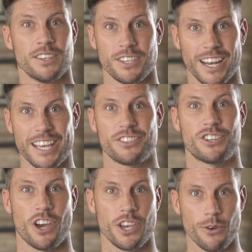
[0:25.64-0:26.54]
So let's
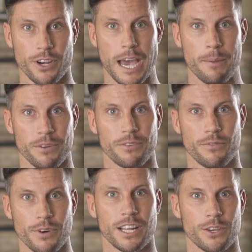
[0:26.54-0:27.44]
show you a couple
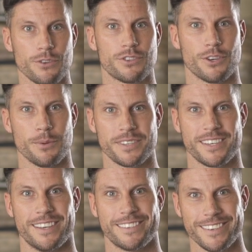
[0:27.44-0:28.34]
of really good
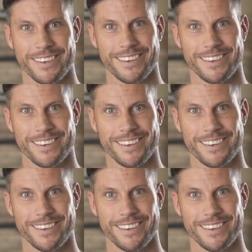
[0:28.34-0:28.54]
supersets.